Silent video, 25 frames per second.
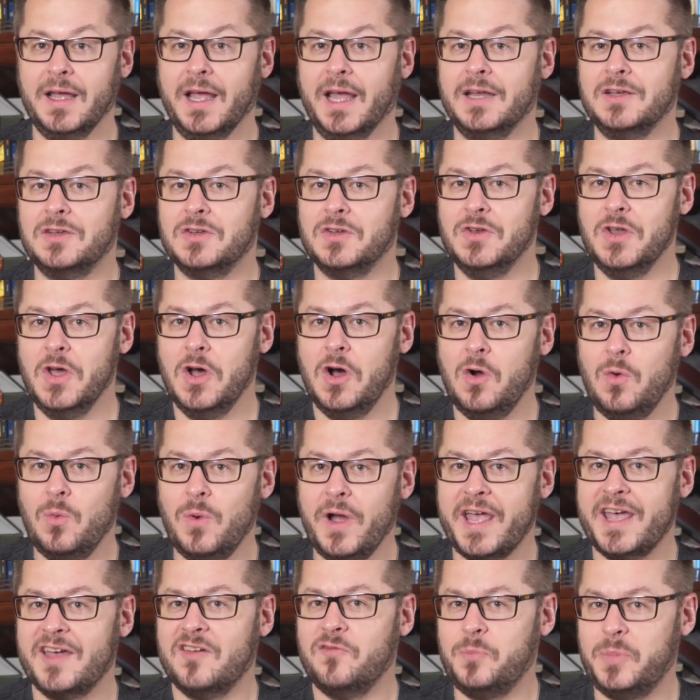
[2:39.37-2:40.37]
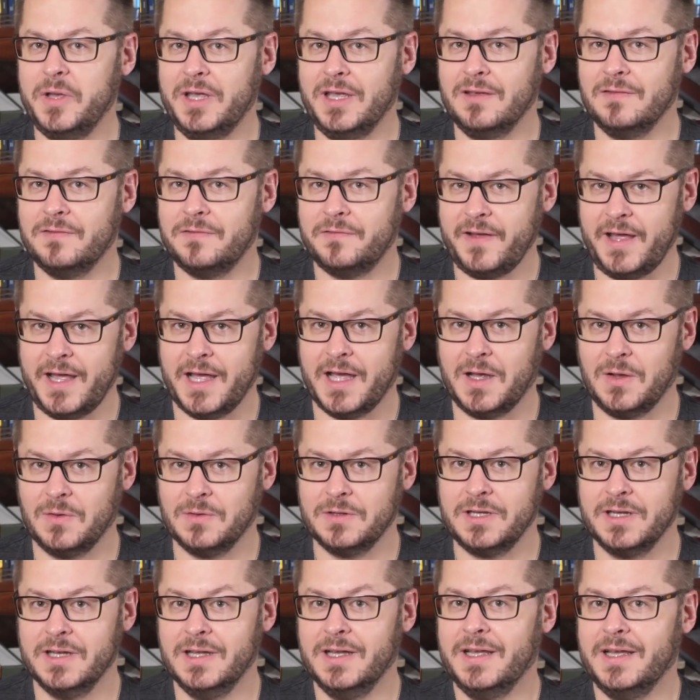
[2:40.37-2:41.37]
and no way of being
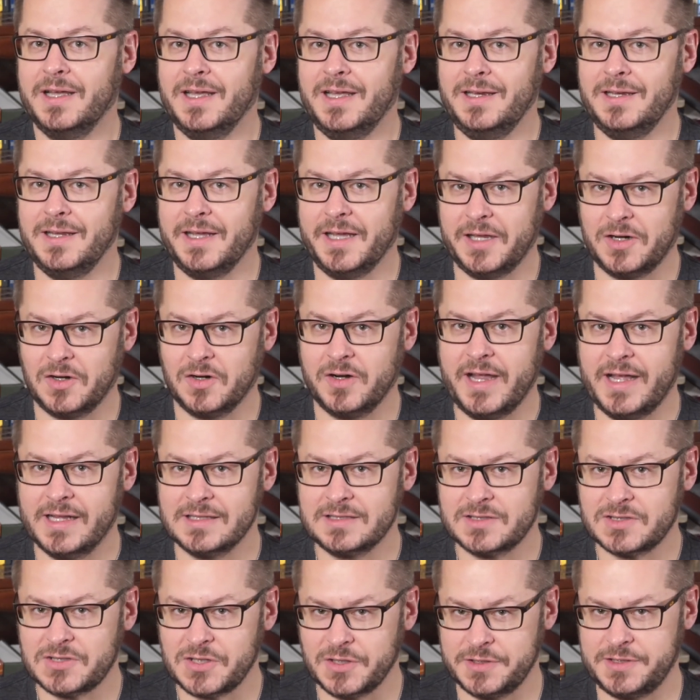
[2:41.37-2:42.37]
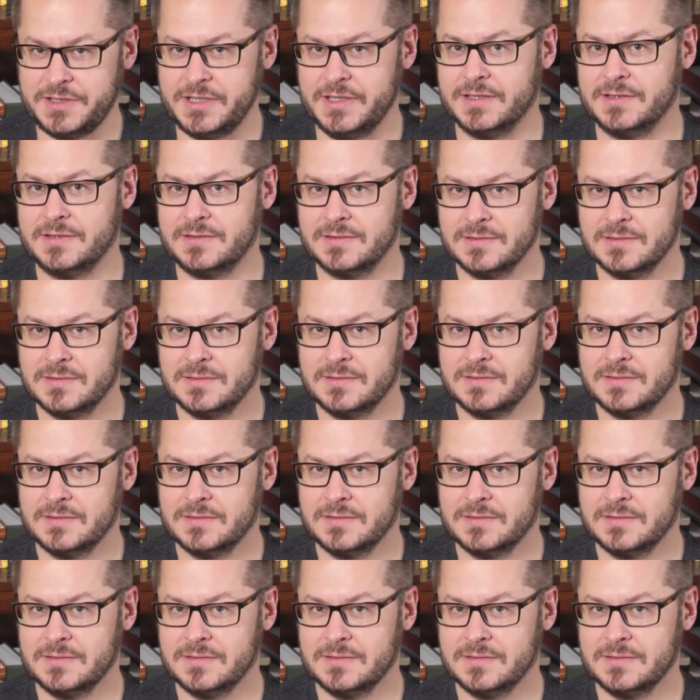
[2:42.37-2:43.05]
found in internet searches.